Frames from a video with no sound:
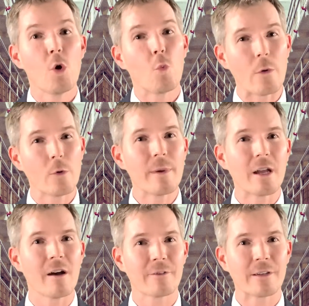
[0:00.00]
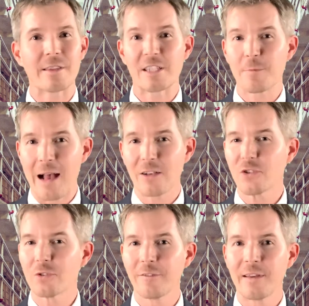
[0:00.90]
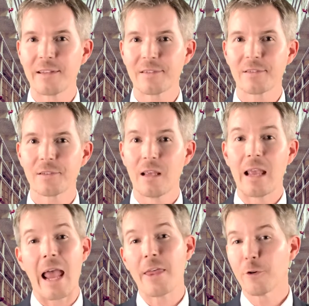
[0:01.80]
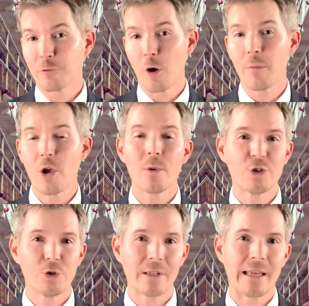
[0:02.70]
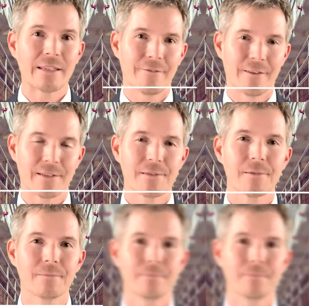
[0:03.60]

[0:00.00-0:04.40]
We will be covering the spousal defense and the Romeo and Juliet defense.